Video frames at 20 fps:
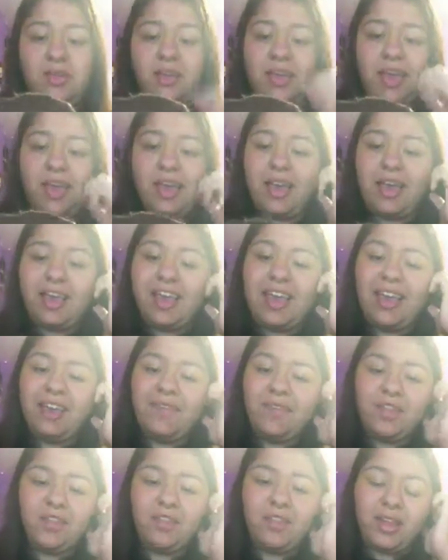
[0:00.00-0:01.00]
I can't
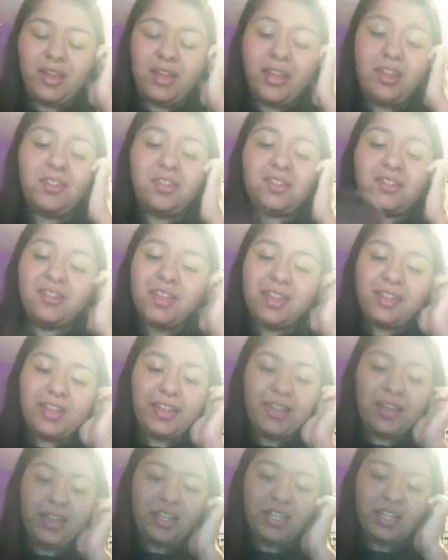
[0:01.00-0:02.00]
even look at it. He looks
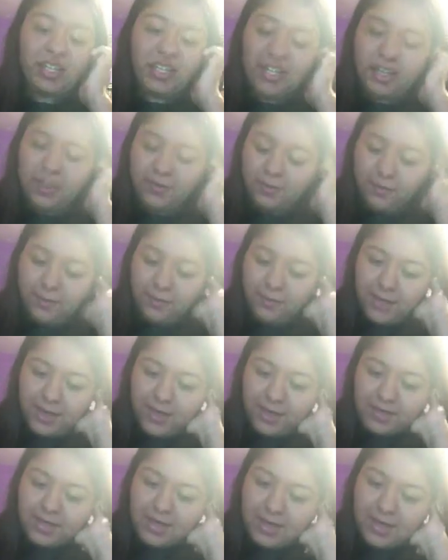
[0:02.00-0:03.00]
nothing like Shiine from the
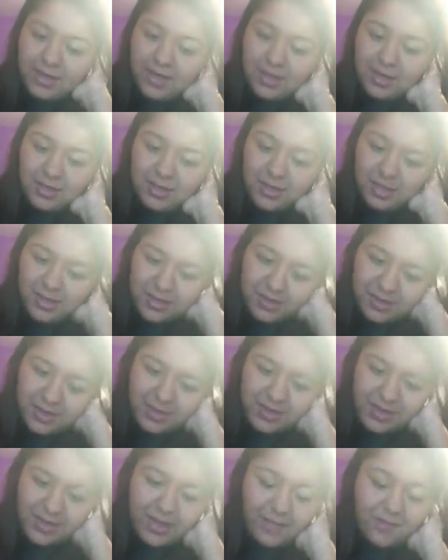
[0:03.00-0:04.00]
face.
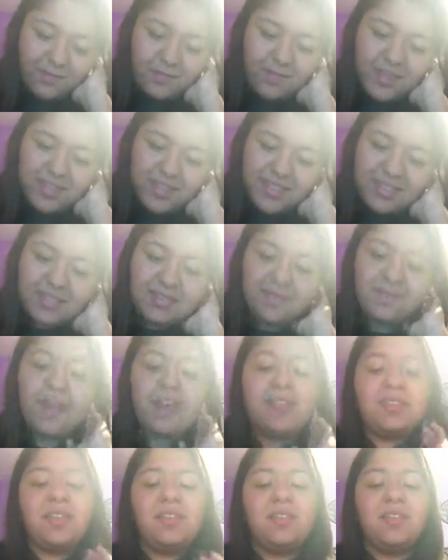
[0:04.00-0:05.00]
If I could fix his
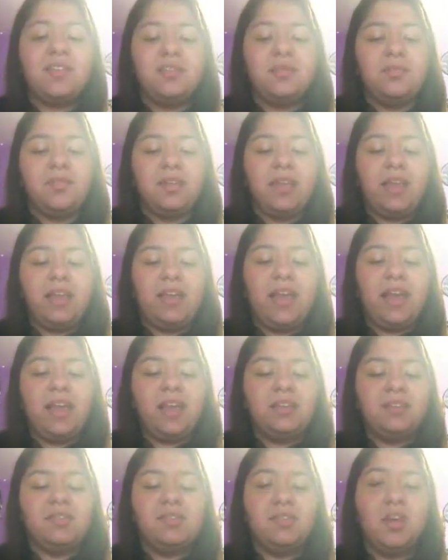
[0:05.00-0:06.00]
face, I could, but I can't.
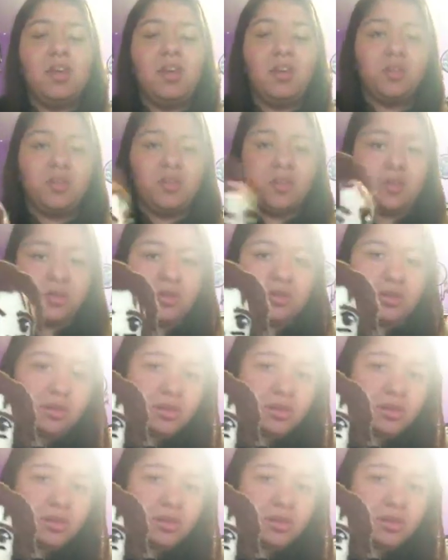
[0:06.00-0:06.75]
It's hot glued.